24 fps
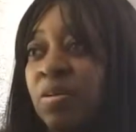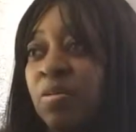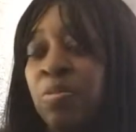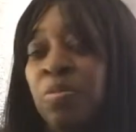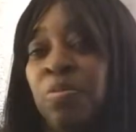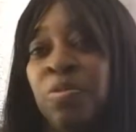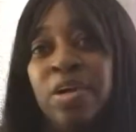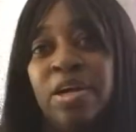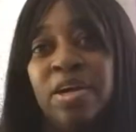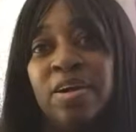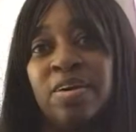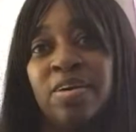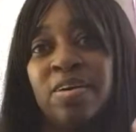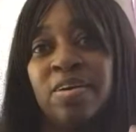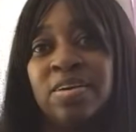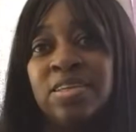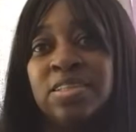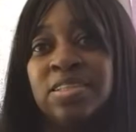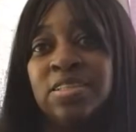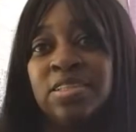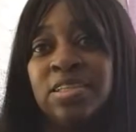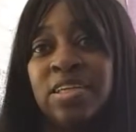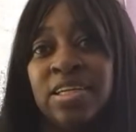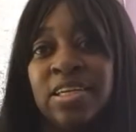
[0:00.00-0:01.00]
we are
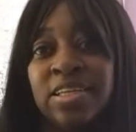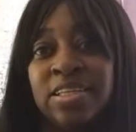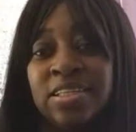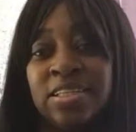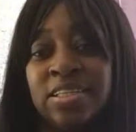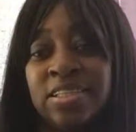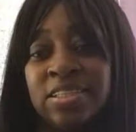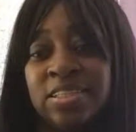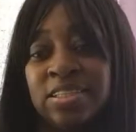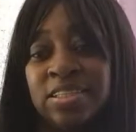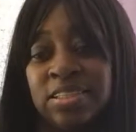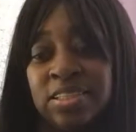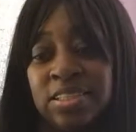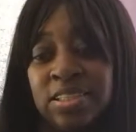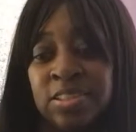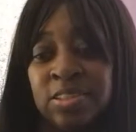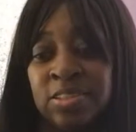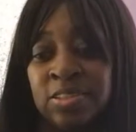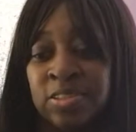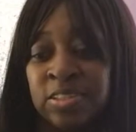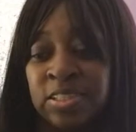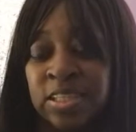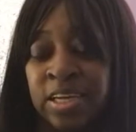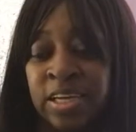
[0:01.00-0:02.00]
going to get these deals.